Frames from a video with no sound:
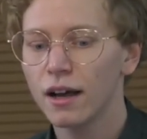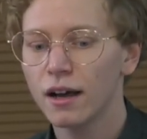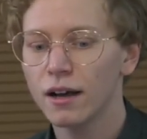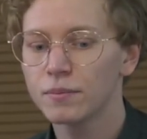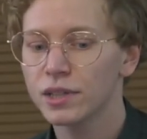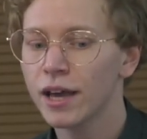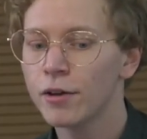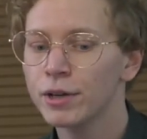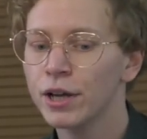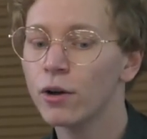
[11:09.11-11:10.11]
Um,
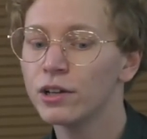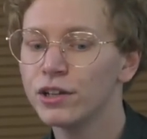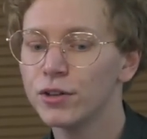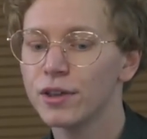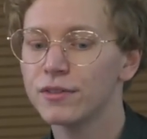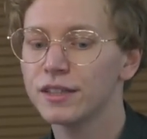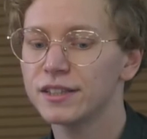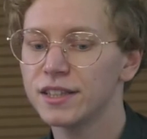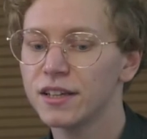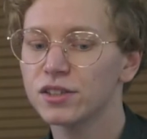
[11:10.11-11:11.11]
Carrie only knew that
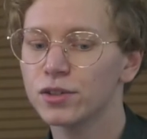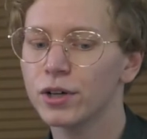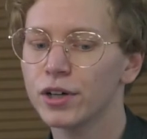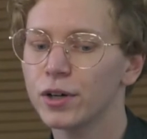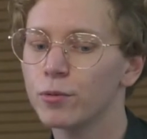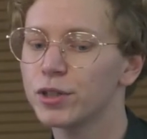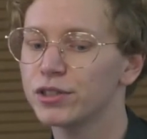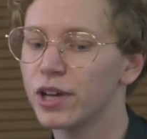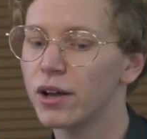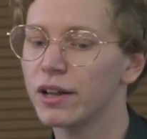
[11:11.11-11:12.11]
these things to her were
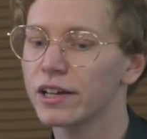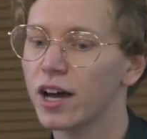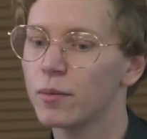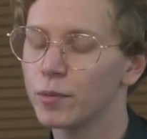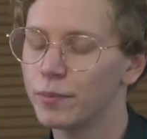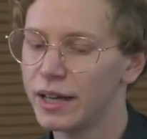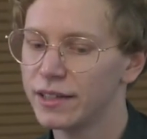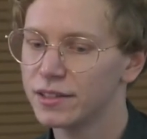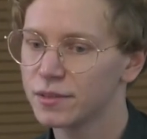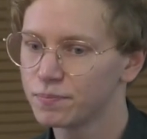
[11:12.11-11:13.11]
dull and
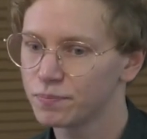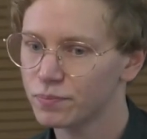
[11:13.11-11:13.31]
commonplace.